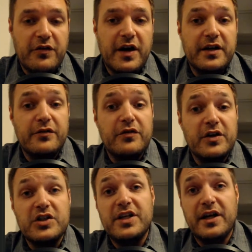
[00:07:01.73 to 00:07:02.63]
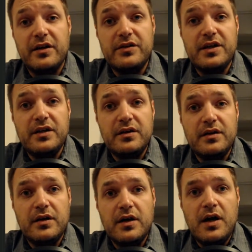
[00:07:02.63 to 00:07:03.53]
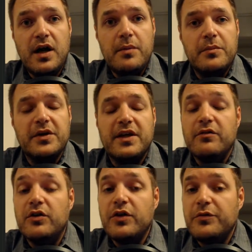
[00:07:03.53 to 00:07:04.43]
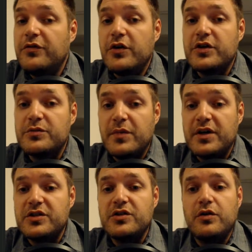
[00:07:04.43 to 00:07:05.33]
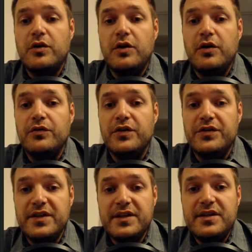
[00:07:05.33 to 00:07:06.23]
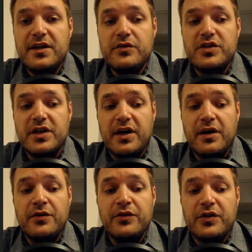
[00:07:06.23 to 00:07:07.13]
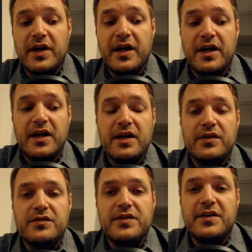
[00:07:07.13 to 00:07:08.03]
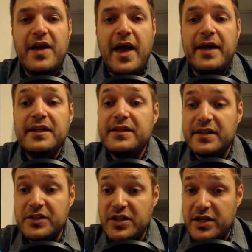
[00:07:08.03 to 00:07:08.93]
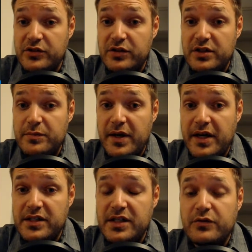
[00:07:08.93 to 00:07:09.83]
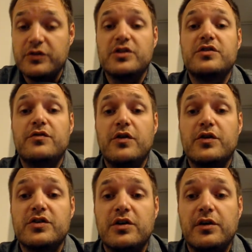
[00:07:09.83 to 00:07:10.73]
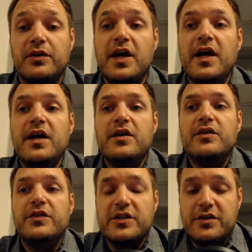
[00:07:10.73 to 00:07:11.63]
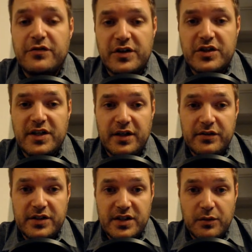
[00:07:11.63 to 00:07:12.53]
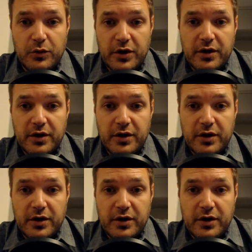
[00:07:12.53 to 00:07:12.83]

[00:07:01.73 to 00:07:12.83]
the functionality, but they will not focus much on the details around, okay, did anything change on this page? It will just focus on, does the functionality still work?